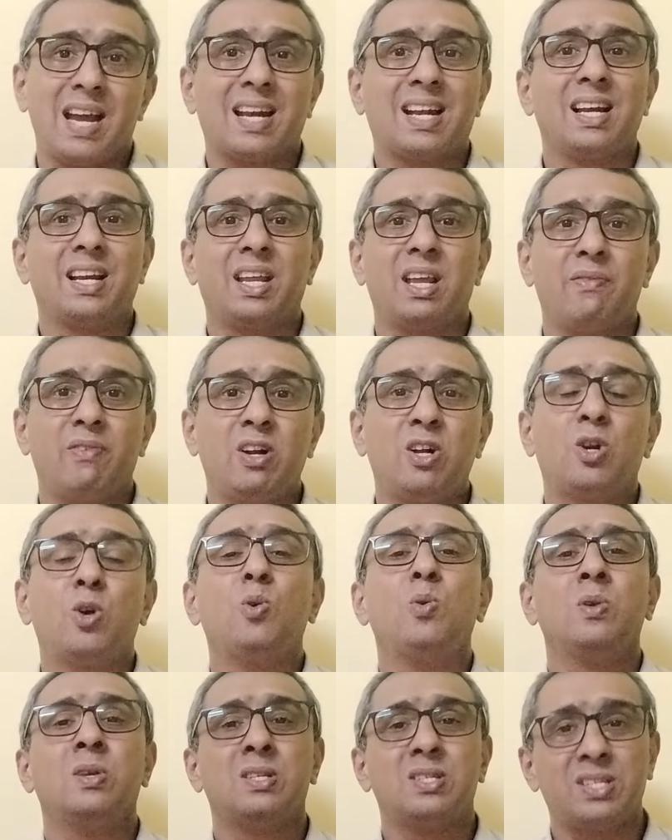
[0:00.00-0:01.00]
title given
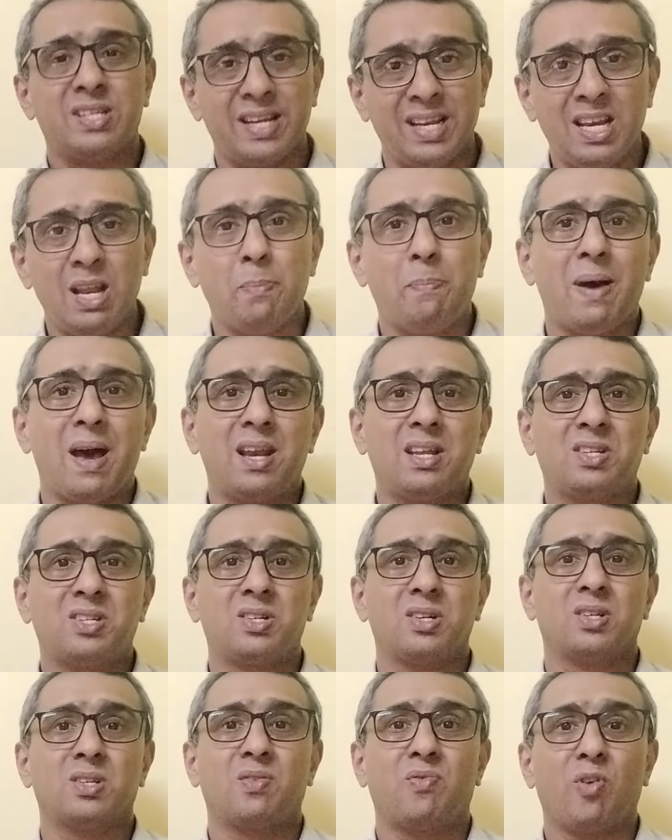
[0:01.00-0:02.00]
to senior
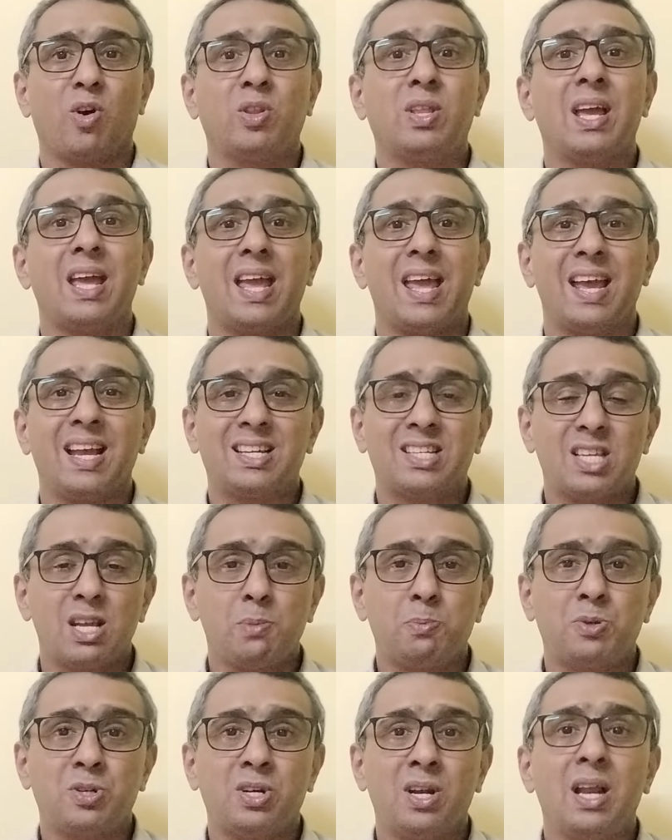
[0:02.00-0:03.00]
barristers for their
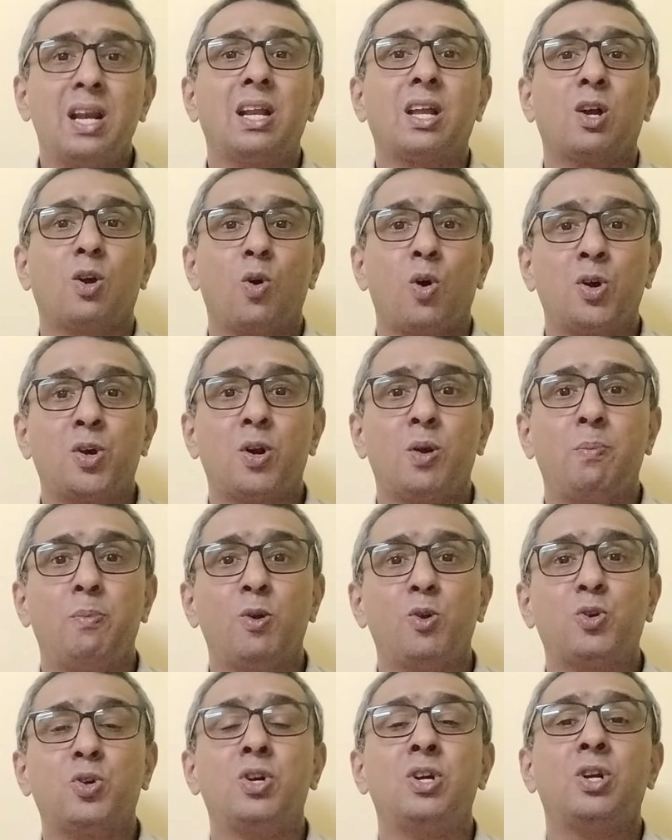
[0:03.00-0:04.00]
exceptional
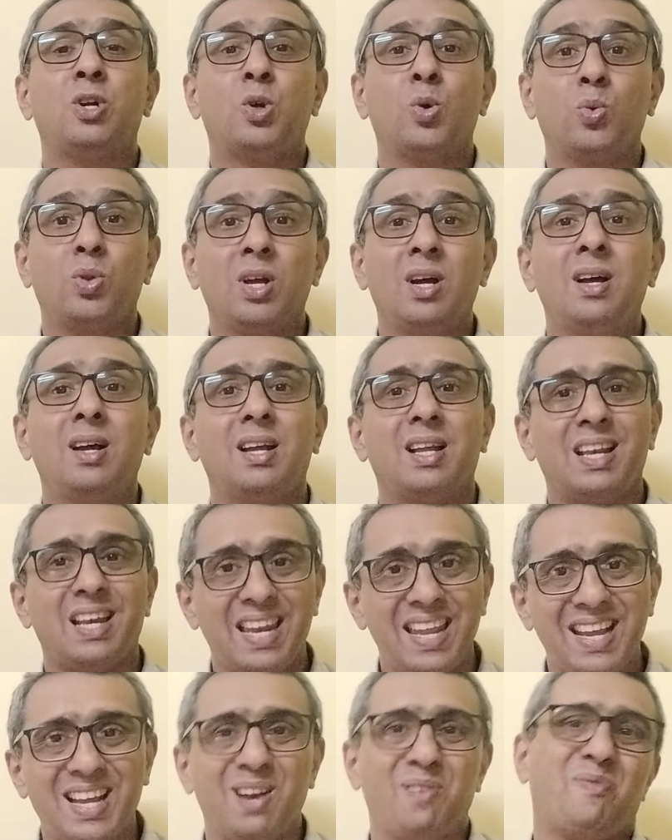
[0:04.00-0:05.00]
contribution to the
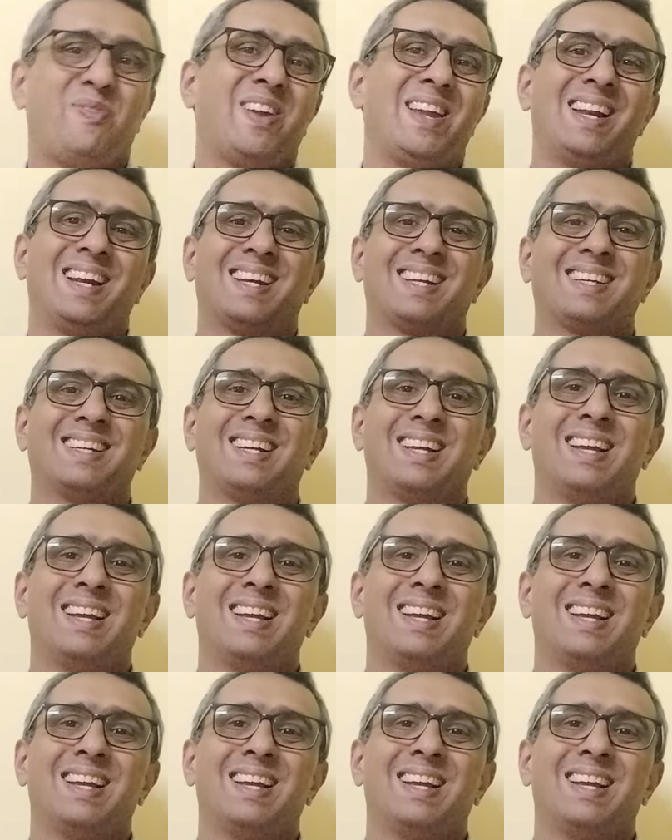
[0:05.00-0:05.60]
legal field.